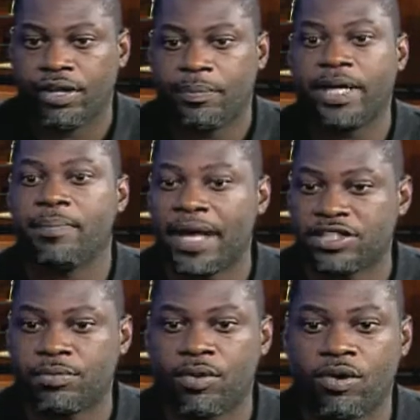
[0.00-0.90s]
played
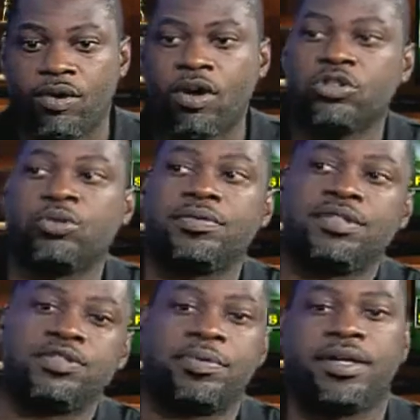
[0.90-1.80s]
basketball, also
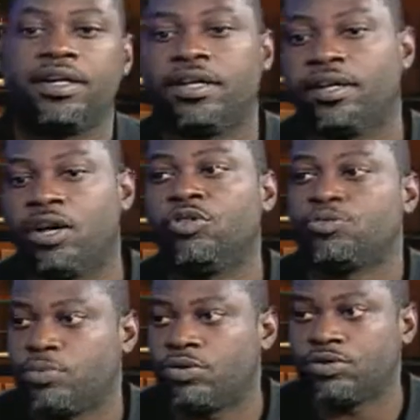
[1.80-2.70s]
participated in other
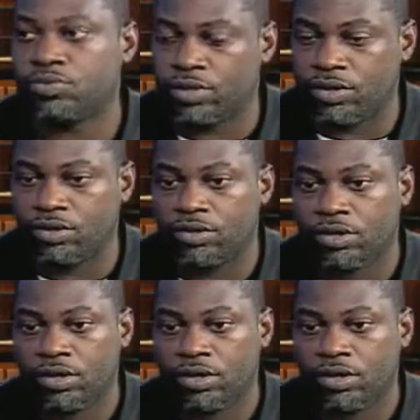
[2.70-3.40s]
sports as well.